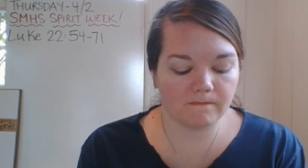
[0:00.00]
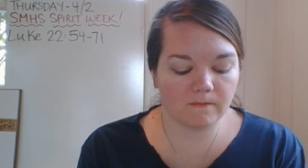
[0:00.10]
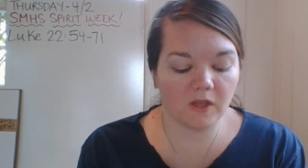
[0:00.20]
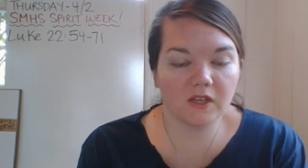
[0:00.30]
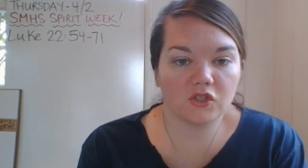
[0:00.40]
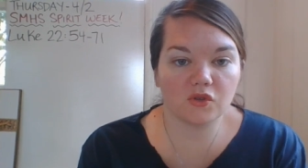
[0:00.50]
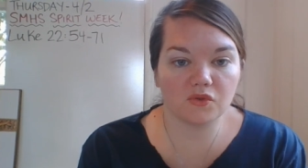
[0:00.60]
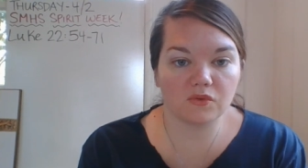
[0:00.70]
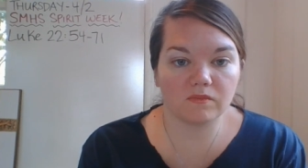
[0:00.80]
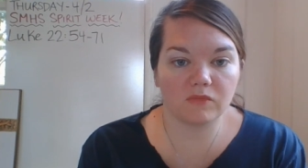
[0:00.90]
really
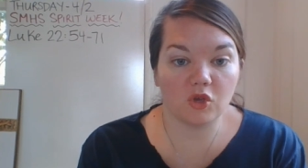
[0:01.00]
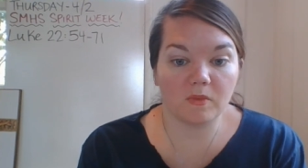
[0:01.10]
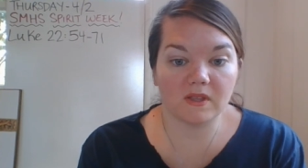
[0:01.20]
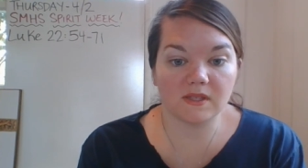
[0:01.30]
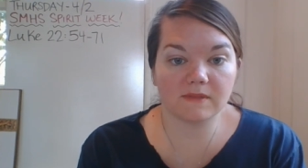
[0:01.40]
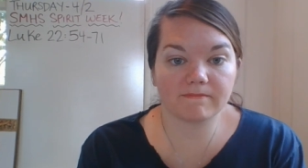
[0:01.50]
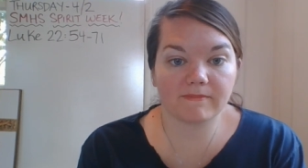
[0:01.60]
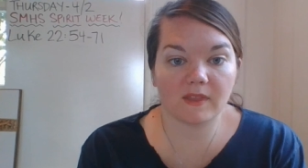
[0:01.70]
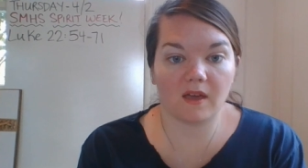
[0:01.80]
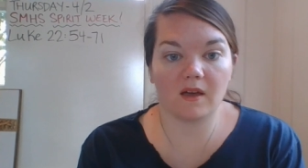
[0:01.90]
true humans,
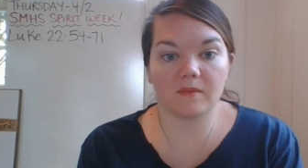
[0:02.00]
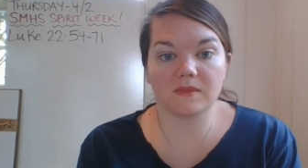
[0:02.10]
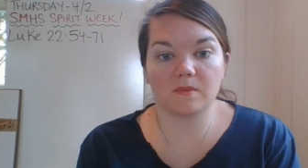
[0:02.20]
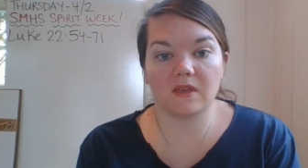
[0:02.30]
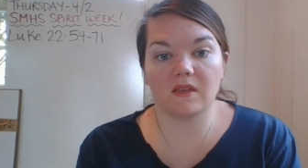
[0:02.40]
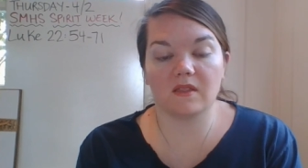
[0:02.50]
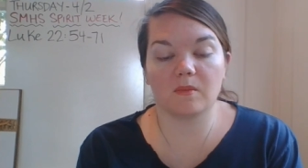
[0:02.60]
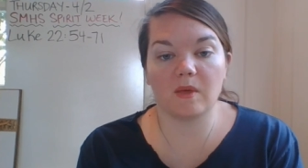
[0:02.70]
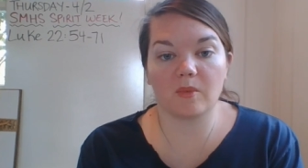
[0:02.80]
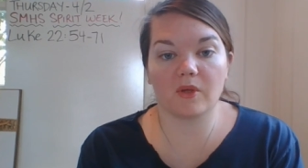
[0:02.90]
um, to be the
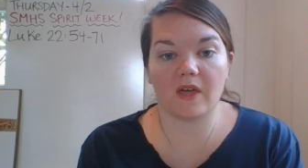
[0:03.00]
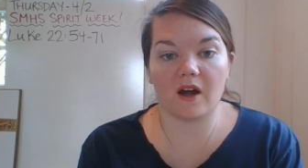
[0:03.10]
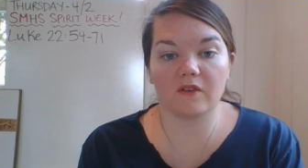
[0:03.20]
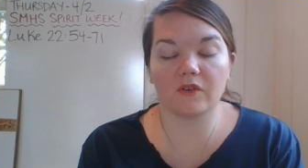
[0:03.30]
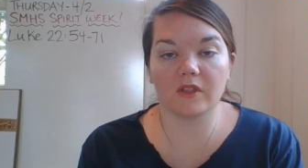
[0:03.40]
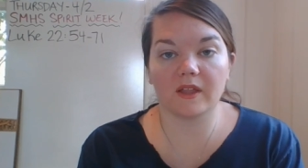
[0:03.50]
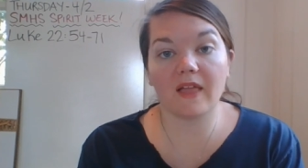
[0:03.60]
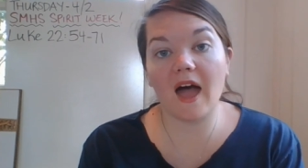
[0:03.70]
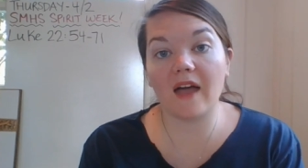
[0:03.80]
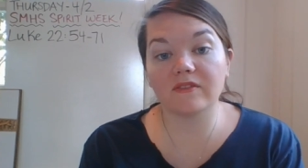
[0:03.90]
people that are fully
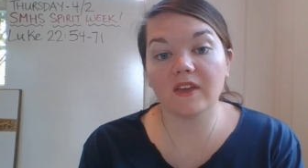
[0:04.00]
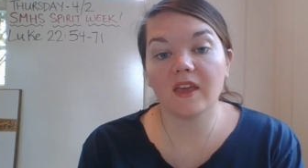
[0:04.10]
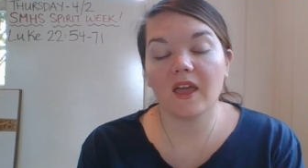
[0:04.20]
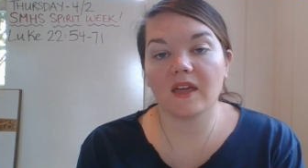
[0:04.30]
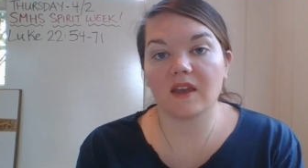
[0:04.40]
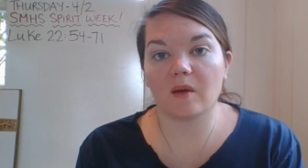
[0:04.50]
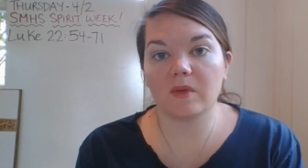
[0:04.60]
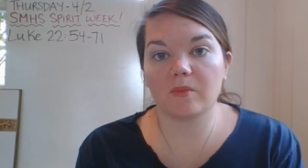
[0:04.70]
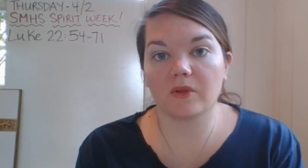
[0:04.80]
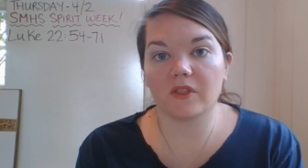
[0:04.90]
alive and not
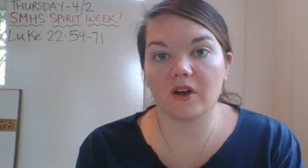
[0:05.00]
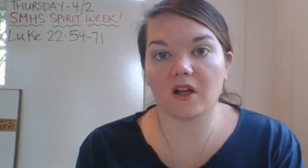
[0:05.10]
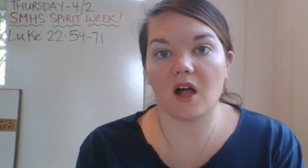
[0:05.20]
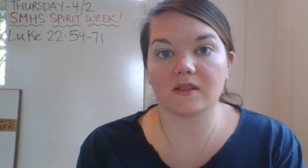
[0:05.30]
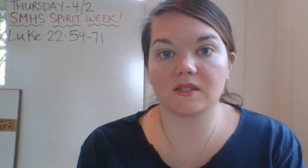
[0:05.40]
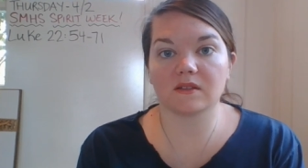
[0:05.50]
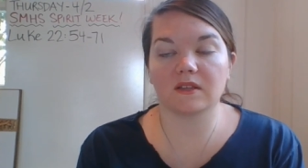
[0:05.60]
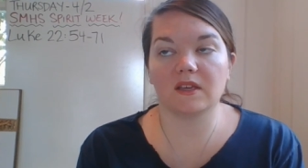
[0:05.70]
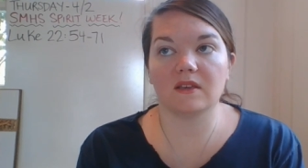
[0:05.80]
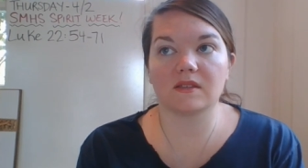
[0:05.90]
people that are
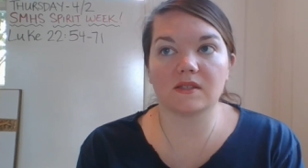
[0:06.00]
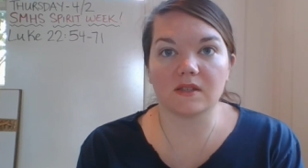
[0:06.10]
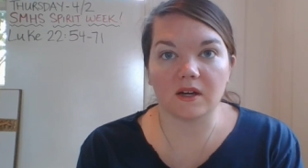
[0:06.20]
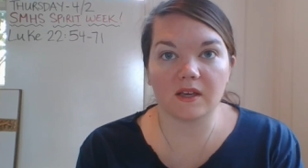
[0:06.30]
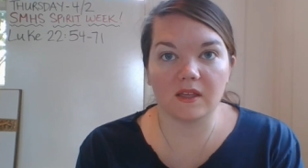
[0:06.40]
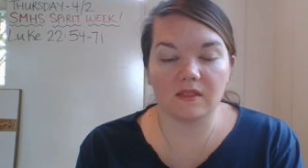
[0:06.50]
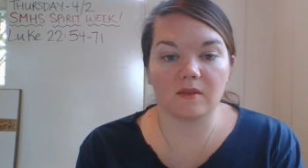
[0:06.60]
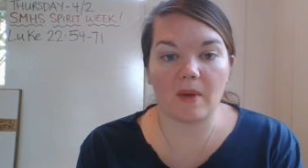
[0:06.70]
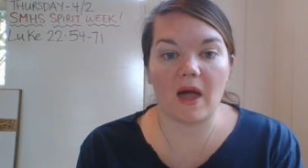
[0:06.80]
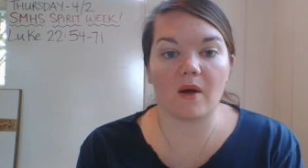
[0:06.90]
constantly stuck in
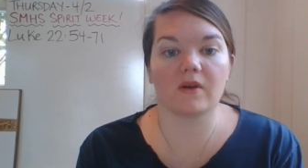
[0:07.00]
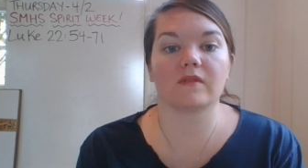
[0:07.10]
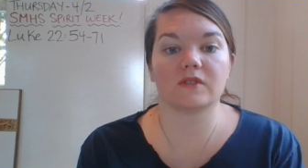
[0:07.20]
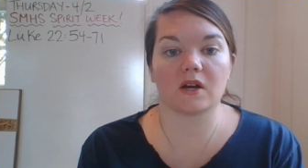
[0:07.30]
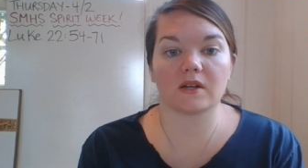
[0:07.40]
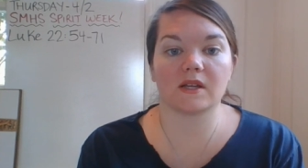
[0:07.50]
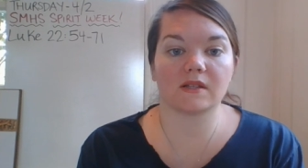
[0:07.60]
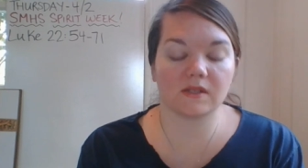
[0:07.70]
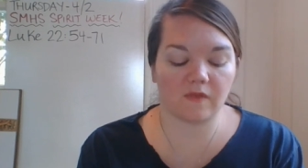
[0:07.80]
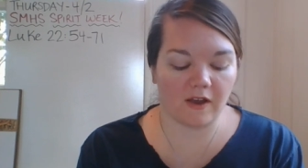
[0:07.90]
the power of
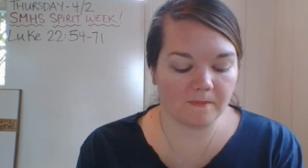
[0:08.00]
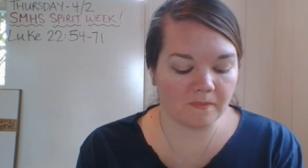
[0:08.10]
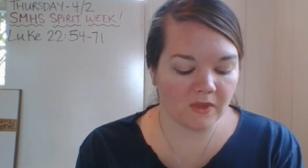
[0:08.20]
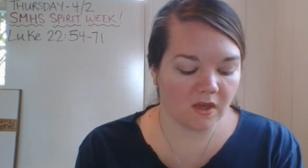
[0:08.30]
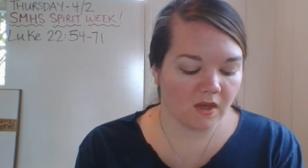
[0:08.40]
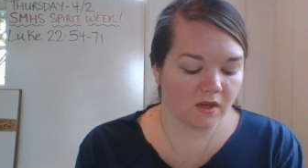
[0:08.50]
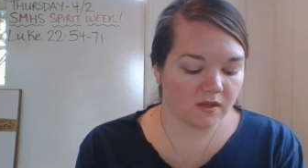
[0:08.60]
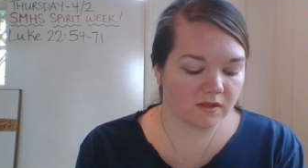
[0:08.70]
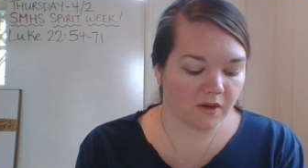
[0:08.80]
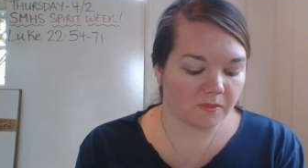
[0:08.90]
darkness, right?
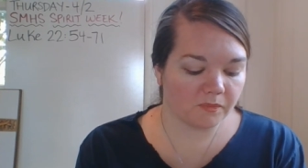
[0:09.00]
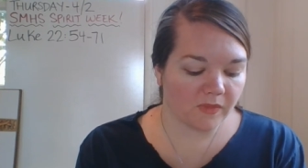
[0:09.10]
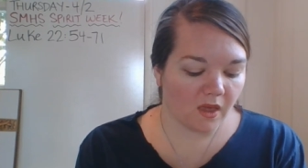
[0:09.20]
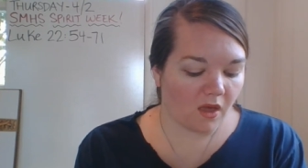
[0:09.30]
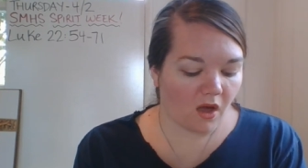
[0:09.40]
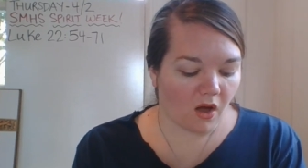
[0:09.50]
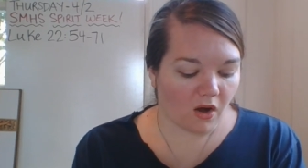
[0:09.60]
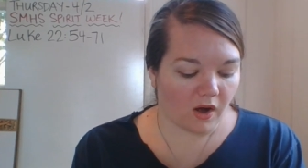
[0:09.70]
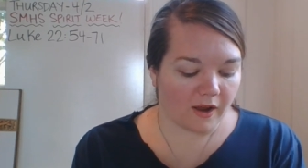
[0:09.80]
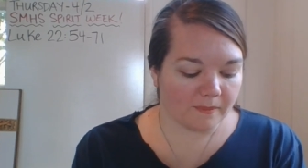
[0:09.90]
So,
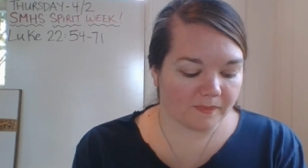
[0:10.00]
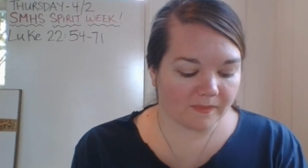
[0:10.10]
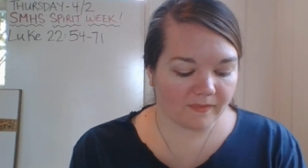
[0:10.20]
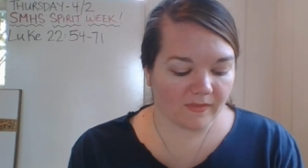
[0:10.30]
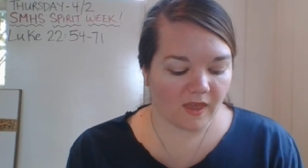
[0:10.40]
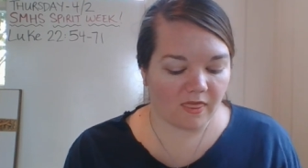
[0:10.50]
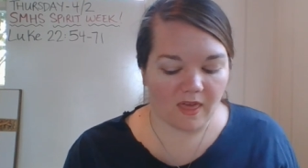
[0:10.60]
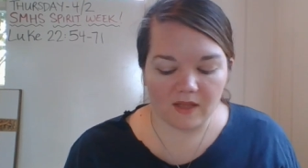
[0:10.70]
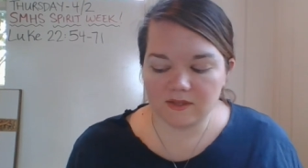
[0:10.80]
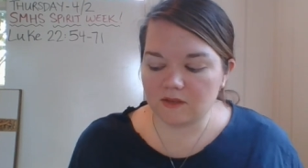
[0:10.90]
all right,
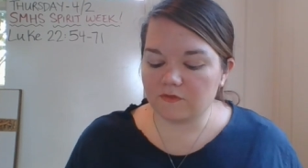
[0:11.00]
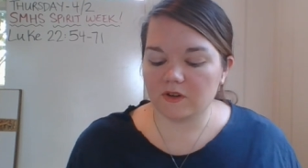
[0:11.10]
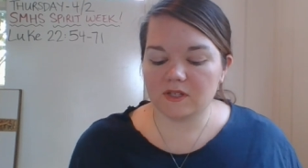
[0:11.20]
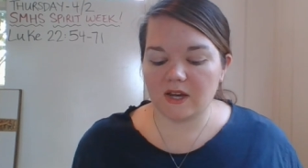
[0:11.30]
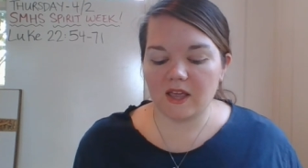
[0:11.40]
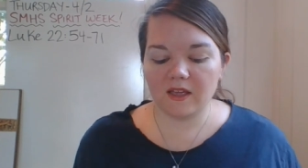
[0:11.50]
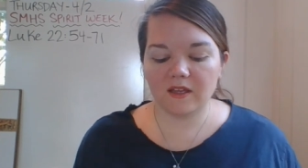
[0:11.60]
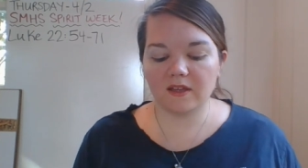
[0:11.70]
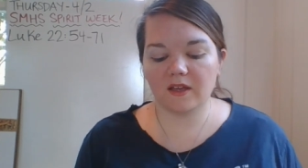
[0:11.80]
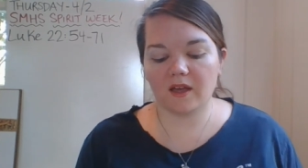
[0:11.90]
that's it for today.
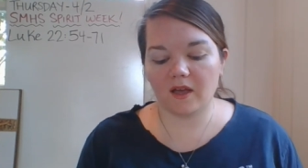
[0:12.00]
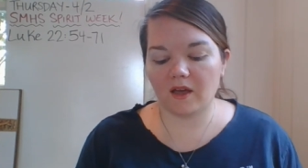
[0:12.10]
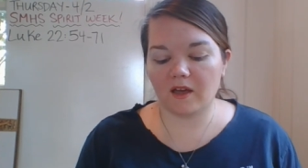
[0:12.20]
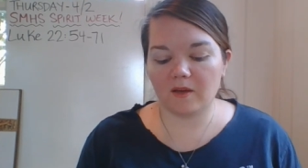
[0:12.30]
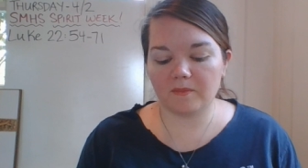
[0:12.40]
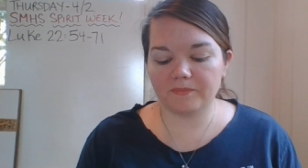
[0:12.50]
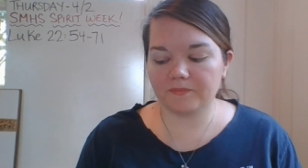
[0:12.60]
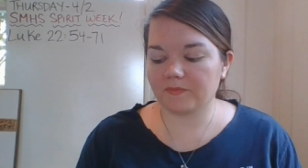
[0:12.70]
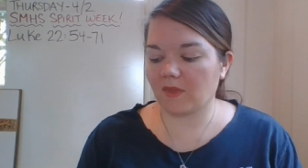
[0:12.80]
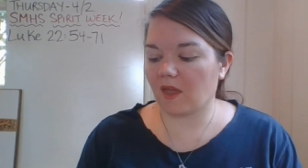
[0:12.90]
Um,
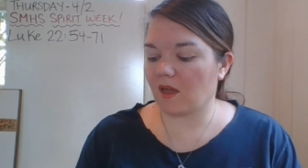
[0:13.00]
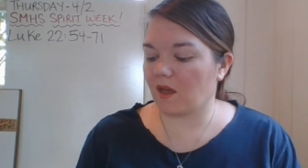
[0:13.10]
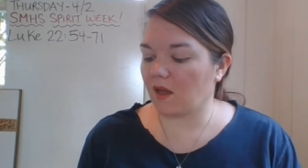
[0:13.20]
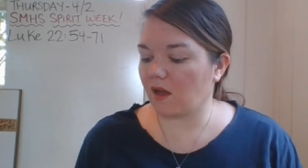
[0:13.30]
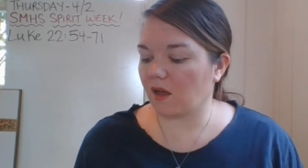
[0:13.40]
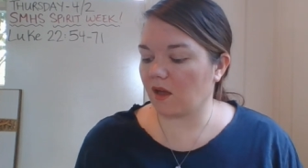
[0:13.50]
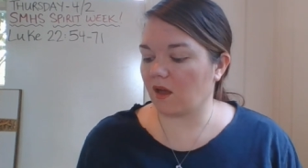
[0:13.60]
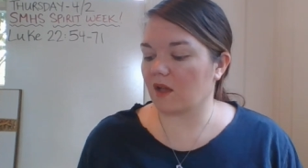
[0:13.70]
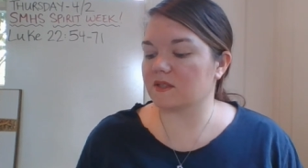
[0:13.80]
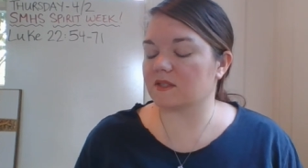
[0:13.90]

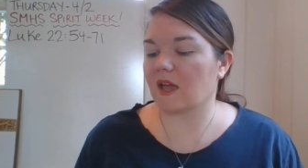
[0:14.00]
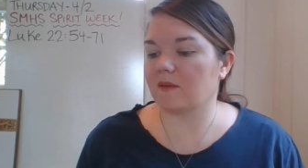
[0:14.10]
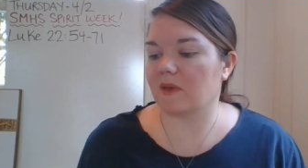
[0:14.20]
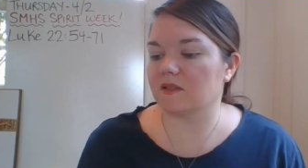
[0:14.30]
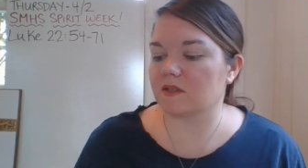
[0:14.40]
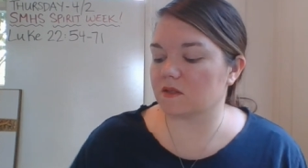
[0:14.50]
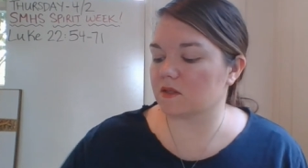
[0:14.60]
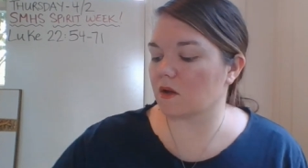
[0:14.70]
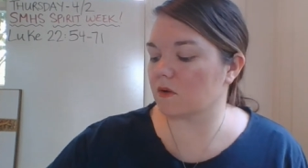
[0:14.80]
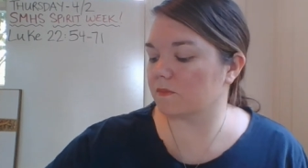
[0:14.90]
assignments.
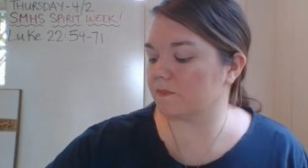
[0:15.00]
So,